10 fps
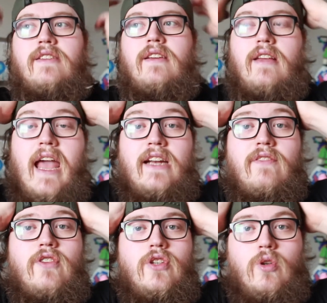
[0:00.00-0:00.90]
a act
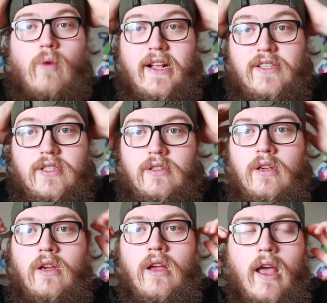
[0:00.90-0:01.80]
of good grace
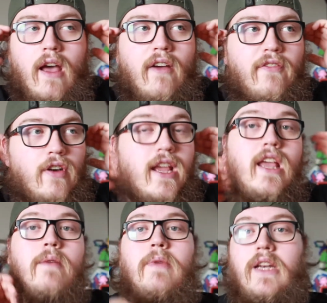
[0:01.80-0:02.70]
uh, for
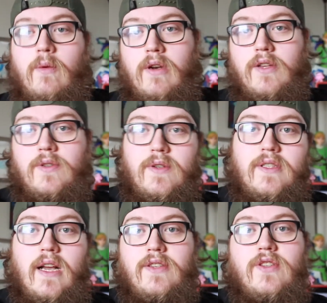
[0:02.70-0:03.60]
him and anyone else who
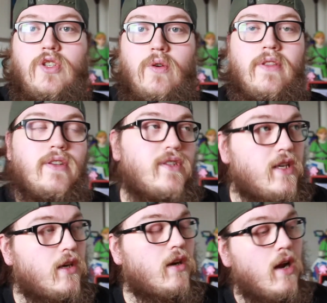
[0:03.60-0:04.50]
decides to join the
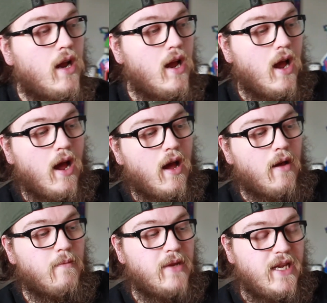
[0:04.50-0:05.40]
tier
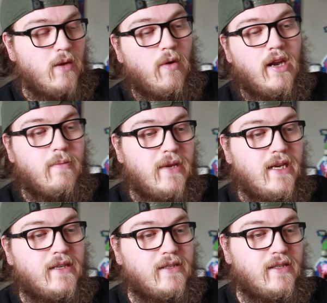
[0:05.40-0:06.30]
um, he wanted
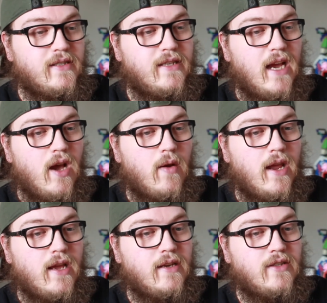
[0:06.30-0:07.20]
me to sit down
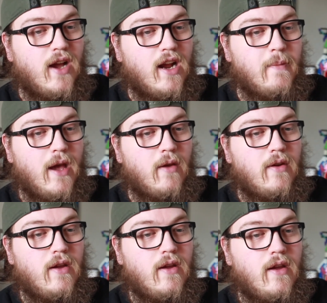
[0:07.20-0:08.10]
and talk about
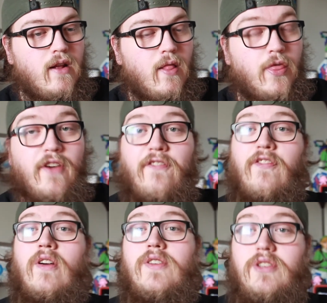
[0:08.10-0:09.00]
the
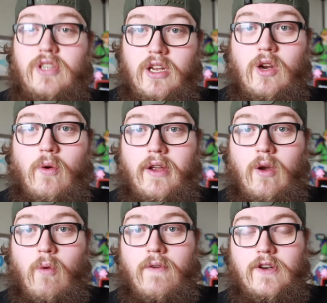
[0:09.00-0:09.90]
first annoying
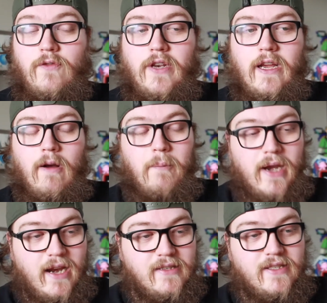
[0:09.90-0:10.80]
orange video, but
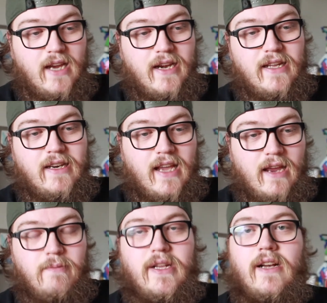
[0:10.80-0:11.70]
I decided
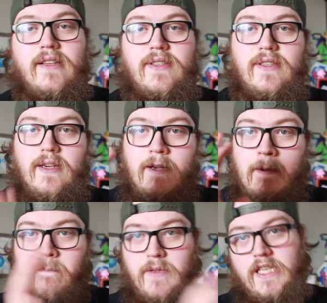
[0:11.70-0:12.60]
again because
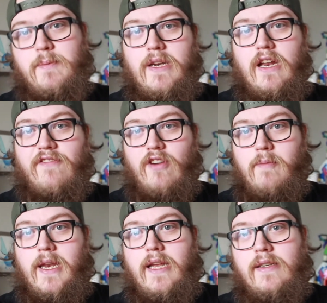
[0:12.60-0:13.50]
he's been in it for a
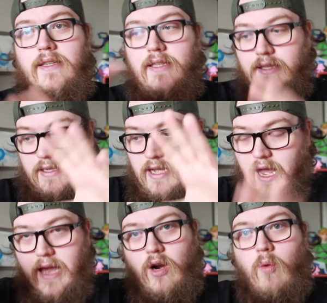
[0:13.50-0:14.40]
minute,
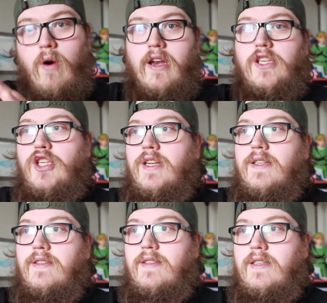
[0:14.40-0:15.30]
I don't want to
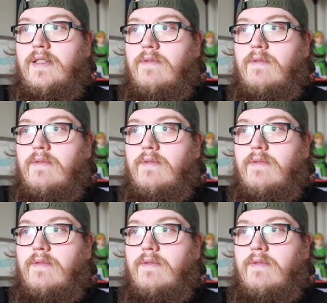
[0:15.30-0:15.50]
just